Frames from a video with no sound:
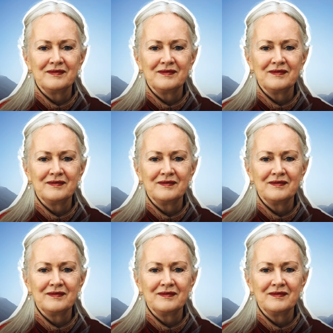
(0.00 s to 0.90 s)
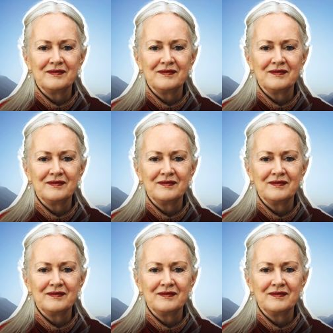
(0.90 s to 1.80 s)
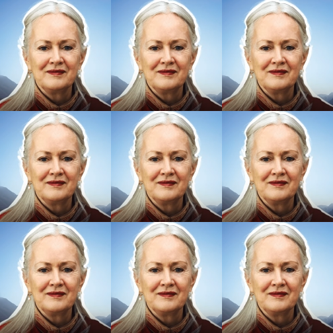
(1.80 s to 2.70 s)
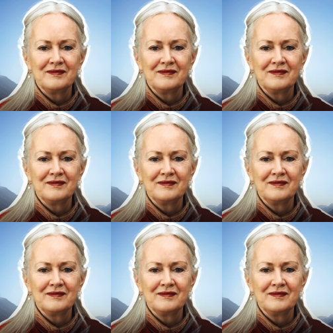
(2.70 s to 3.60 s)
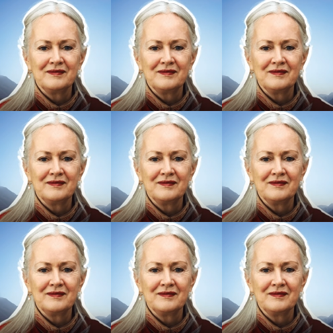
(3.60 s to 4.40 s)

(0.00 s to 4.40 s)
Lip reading: (no lip movement)